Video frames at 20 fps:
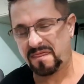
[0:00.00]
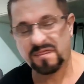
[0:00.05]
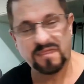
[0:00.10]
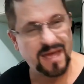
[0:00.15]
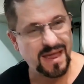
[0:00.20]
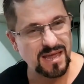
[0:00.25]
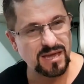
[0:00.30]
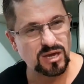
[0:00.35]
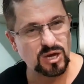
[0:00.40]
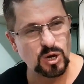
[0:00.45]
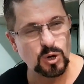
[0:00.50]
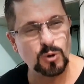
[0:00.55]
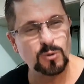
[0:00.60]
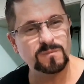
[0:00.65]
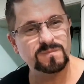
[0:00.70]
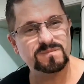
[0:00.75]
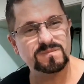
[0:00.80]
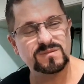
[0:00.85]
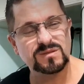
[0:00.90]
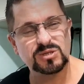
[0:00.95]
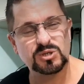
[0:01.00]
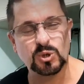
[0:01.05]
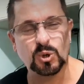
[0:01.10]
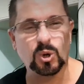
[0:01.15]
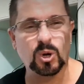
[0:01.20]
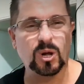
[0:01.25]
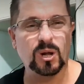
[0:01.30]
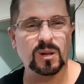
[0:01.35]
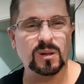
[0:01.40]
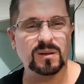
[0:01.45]
Thank you to
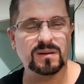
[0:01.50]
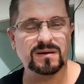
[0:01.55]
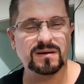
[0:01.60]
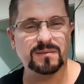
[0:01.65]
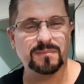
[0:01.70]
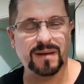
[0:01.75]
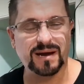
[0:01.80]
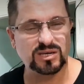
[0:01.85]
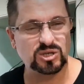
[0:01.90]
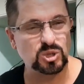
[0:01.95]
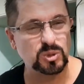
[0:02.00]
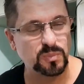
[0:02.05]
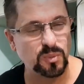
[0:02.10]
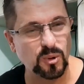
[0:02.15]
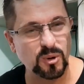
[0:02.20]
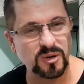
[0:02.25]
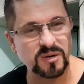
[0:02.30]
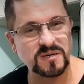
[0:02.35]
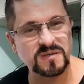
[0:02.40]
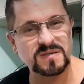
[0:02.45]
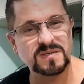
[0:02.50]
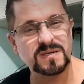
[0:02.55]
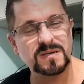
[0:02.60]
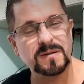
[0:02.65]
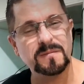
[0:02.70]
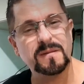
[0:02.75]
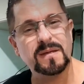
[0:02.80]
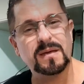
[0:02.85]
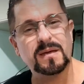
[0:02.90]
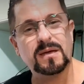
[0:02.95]
all my supporters
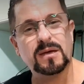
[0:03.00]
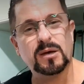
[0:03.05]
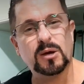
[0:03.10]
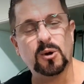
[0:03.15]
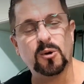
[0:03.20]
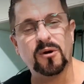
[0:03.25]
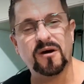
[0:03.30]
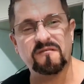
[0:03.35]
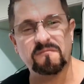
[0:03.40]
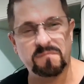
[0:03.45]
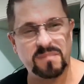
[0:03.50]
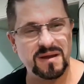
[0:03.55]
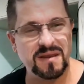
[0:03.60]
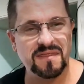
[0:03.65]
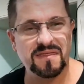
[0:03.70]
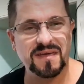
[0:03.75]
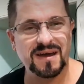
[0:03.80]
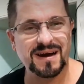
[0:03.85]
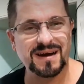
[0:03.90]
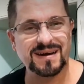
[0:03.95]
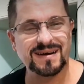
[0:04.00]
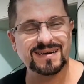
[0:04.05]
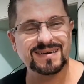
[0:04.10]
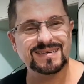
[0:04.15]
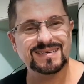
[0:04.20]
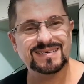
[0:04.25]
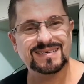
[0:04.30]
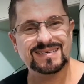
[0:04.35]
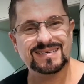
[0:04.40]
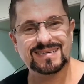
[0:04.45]
who have been there
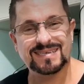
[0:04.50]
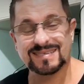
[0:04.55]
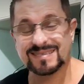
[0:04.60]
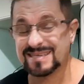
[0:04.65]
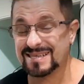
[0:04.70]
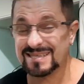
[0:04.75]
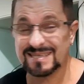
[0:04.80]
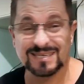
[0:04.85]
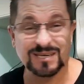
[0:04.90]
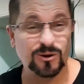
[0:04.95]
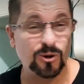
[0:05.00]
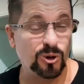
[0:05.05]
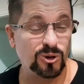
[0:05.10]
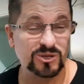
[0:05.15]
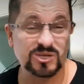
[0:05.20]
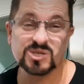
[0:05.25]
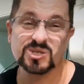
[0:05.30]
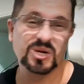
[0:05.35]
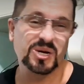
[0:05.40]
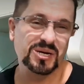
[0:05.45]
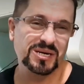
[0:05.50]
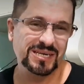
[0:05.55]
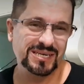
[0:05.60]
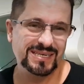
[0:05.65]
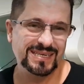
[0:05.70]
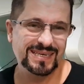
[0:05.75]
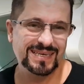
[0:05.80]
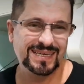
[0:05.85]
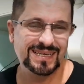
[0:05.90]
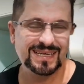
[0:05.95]
since it all started.
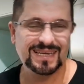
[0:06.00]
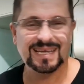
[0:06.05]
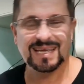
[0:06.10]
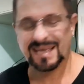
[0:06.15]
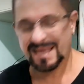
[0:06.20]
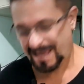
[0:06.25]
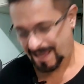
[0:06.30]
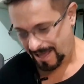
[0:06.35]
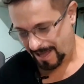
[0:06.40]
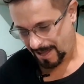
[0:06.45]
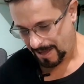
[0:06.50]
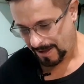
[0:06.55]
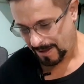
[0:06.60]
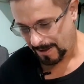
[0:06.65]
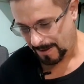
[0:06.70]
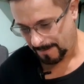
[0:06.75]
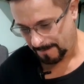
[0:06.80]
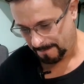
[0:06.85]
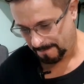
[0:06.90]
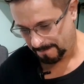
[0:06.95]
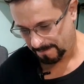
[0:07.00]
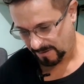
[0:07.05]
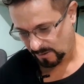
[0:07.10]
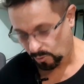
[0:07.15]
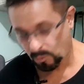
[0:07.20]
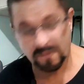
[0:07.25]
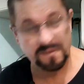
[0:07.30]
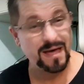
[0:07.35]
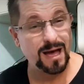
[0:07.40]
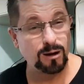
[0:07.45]

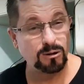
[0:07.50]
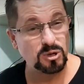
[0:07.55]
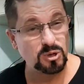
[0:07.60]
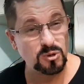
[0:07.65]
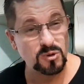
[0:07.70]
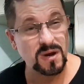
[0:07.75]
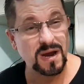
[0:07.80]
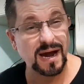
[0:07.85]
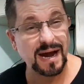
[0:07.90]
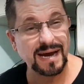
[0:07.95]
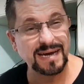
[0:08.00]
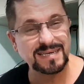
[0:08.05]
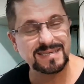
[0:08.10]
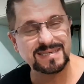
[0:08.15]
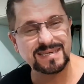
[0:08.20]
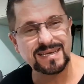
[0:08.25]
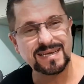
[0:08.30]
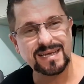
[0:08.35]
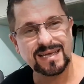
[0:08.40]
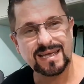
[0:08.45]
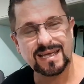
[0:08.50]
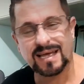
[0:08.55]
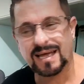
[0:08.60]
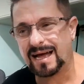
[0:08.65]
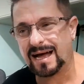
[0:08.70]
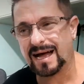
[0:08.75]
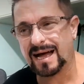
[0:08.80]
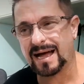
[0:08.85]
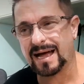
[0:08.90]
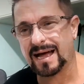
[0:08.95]
Without you guys,
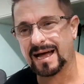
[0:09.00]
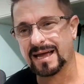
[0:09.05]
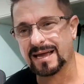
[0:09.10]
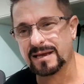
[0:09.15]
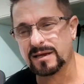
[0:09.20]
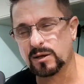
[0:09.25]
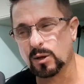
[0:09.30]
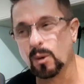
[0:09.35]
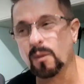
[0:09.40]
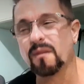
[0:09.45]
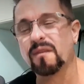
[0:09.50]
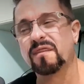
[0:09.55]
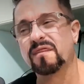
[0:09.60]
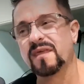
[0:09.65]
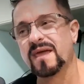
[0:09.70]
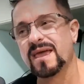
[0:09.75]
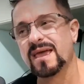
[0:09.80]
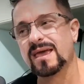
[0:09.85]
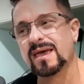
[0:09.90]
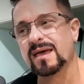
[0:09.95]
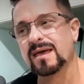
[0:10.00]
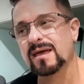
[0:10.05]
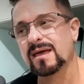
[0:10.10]
I don't think